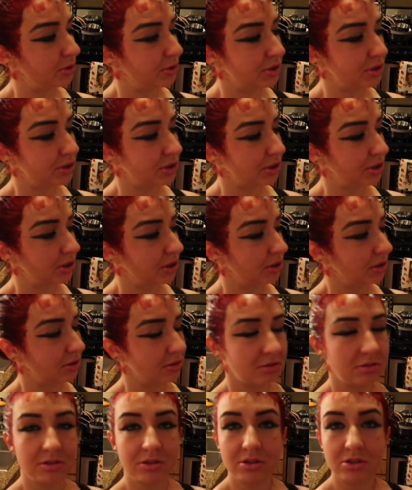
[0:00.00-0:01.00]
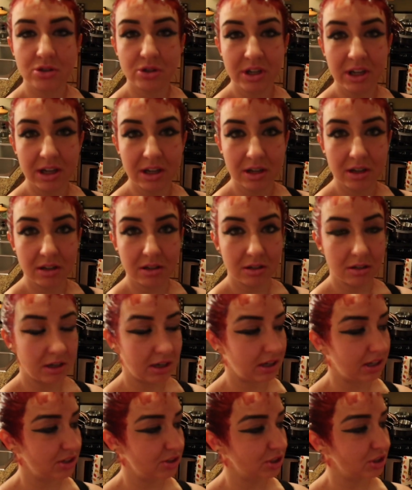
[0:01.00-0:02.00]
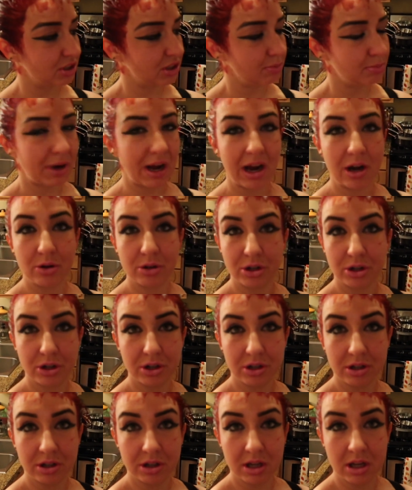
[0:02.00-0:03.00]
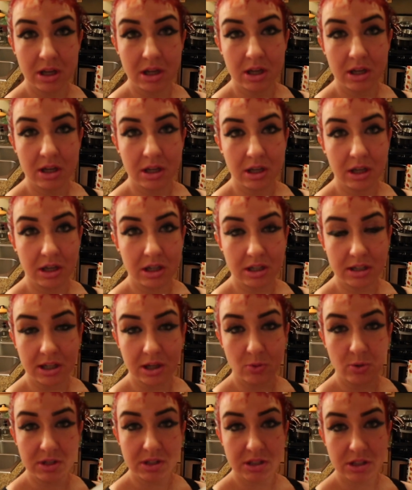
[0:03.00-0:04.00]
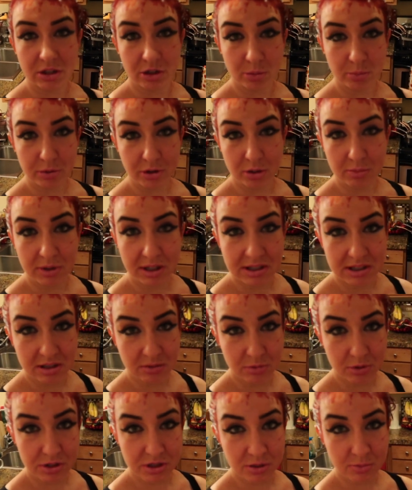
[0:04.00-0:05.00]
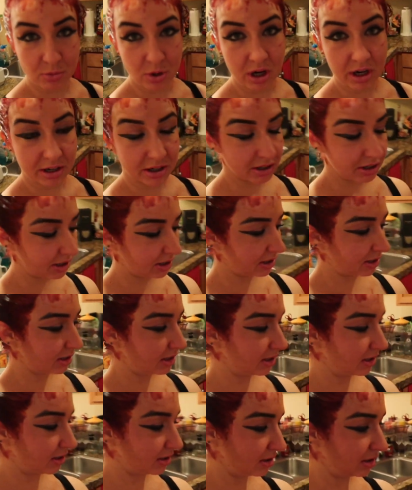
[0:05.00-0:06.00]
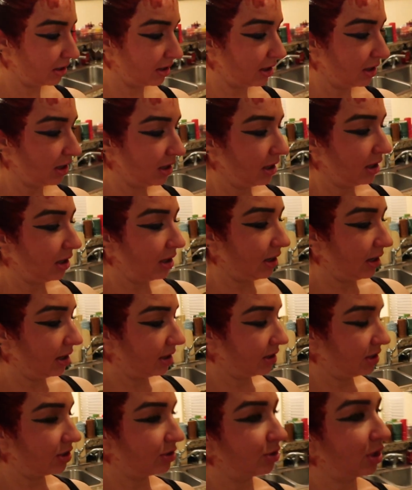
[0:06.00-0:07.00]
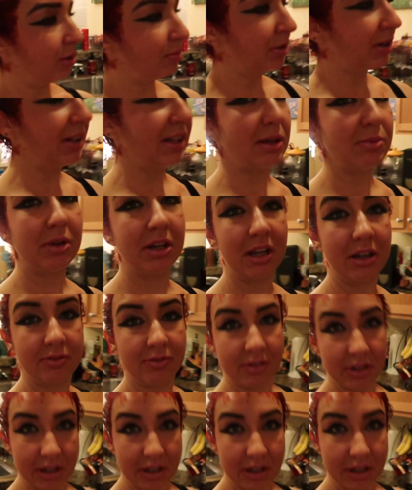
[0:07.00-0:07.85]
Booster Drink. And it's just a powder. And you take 1 scoop and you mix it with some water, and it's strawberry lemonade